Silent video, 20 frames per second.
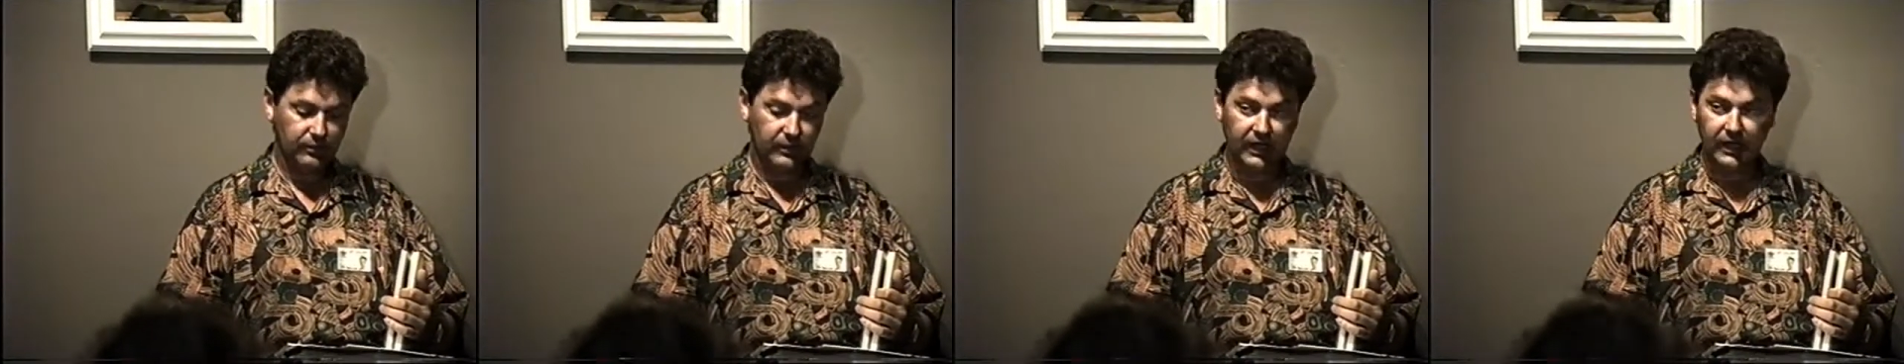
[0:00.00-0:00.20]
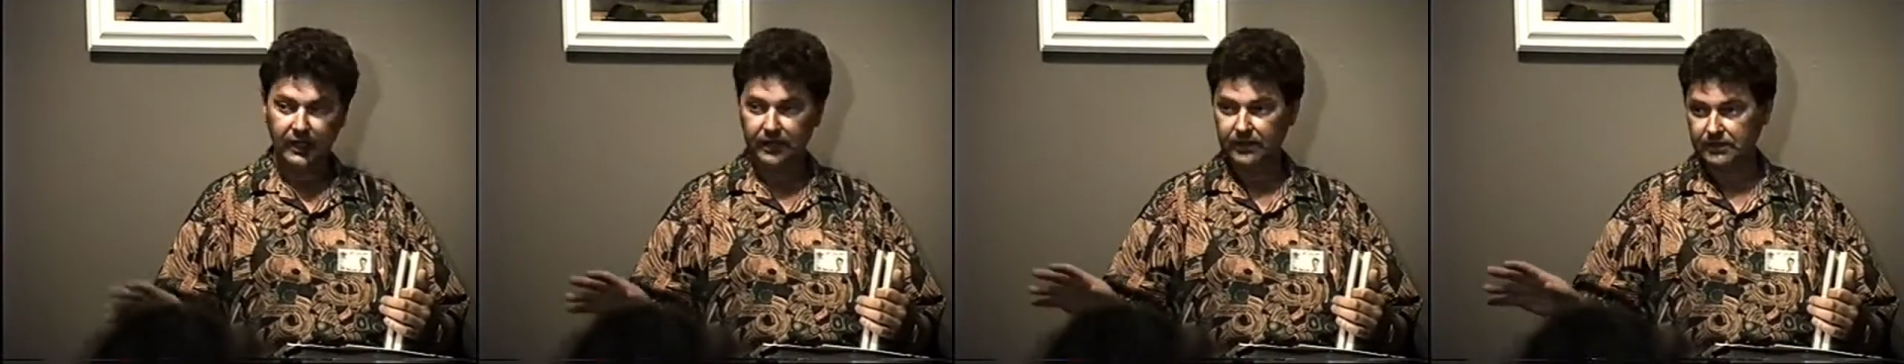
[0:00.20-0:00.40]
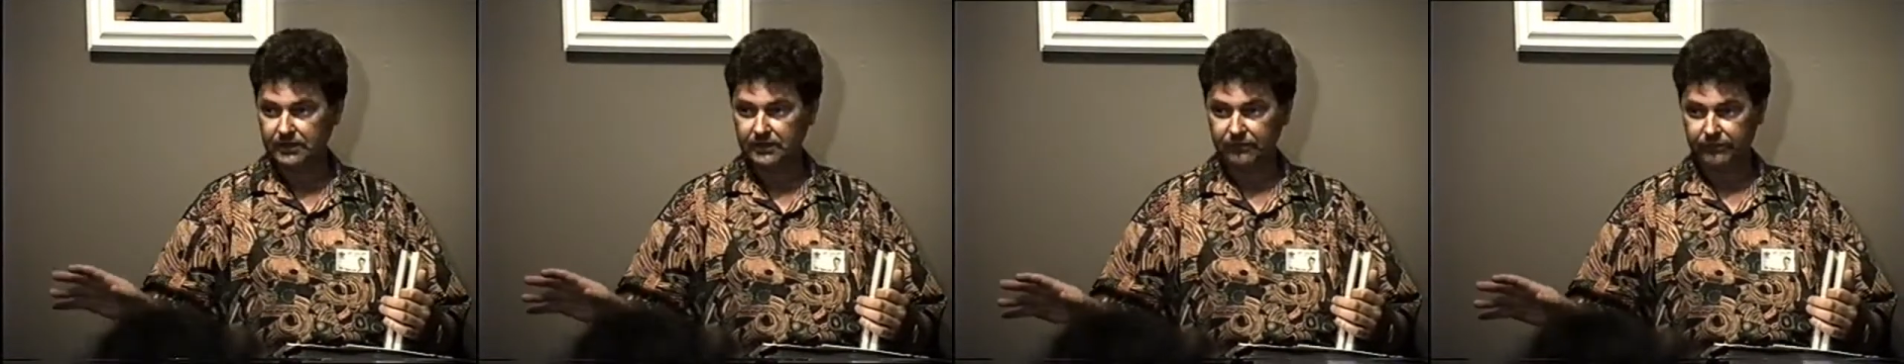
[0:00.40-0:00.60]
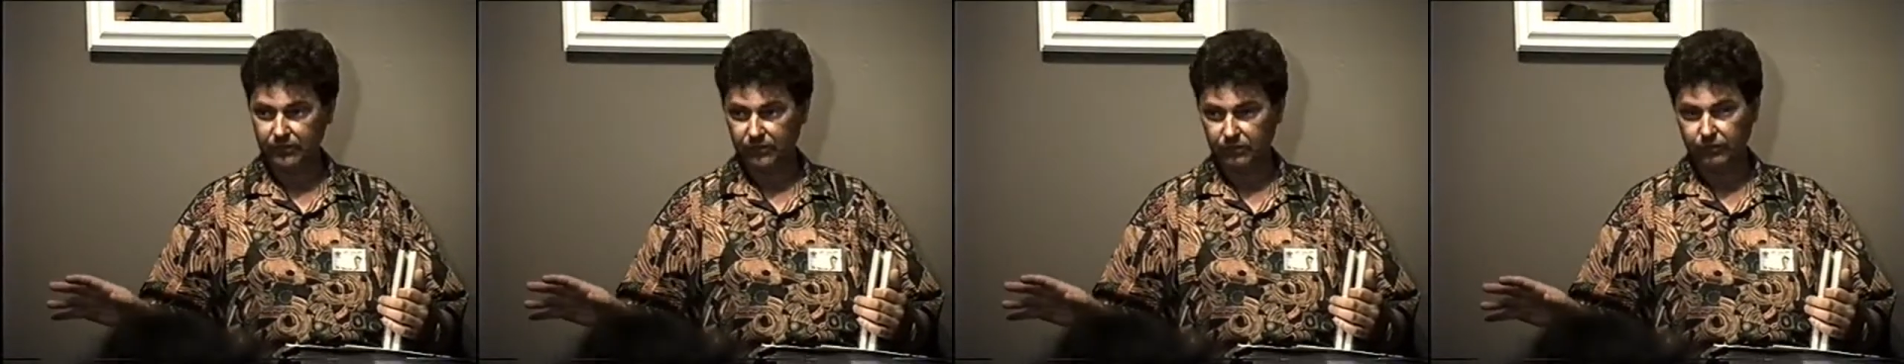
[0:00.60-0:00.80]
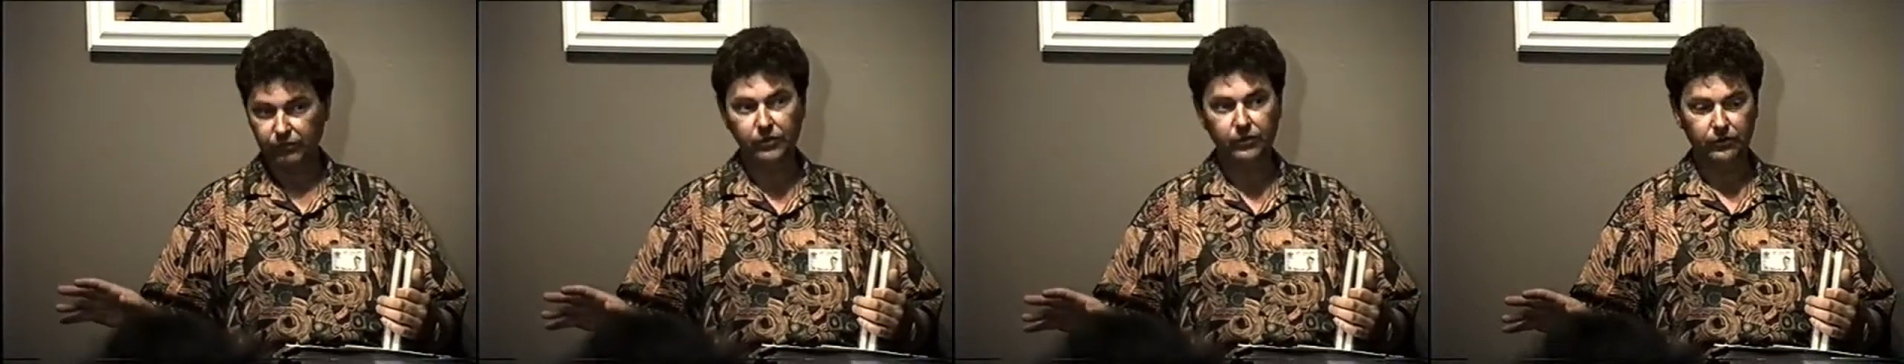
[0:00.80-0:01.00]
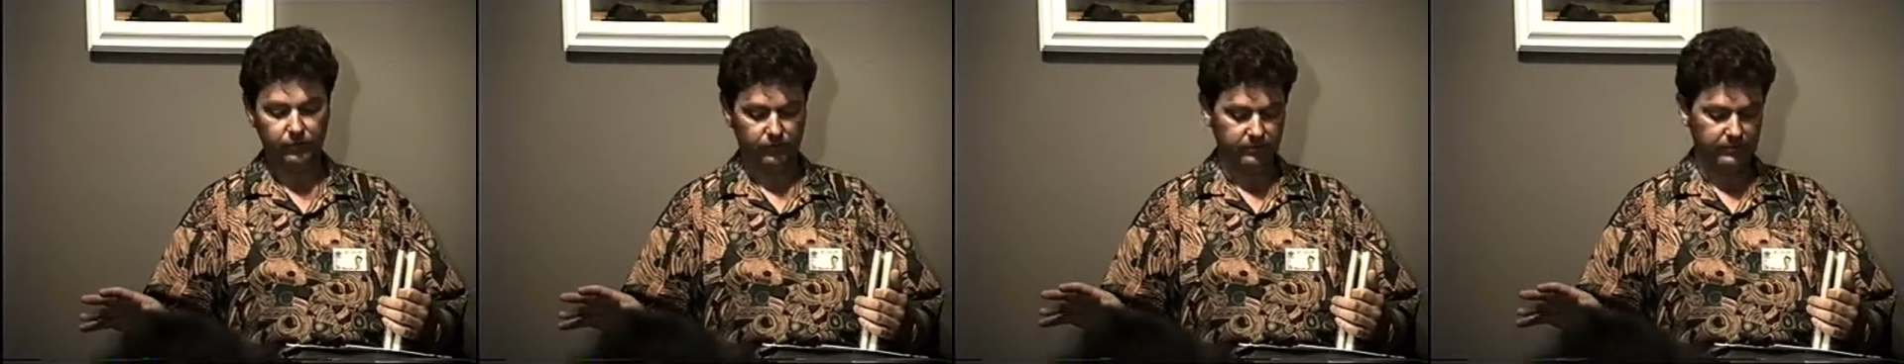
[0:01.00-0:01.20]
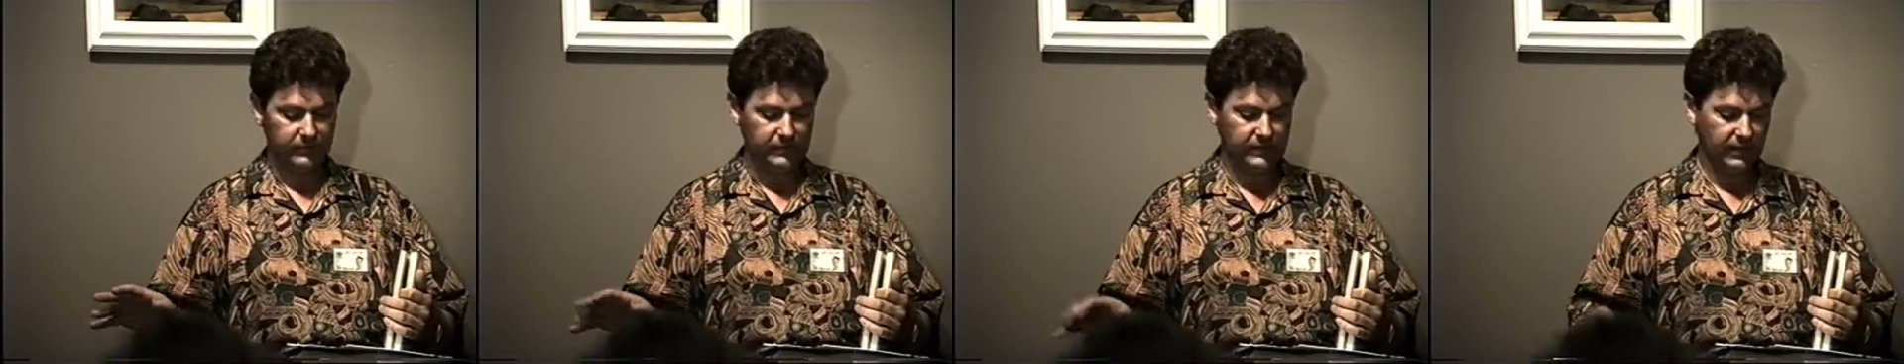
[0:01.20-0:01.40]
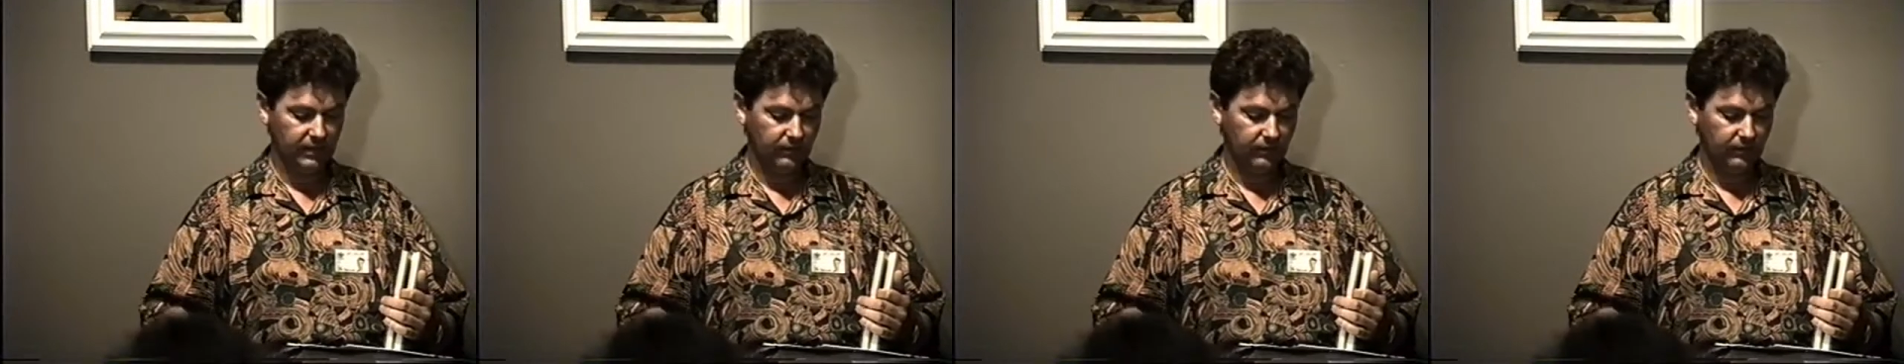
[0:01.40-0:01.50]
they were hung in different rooms.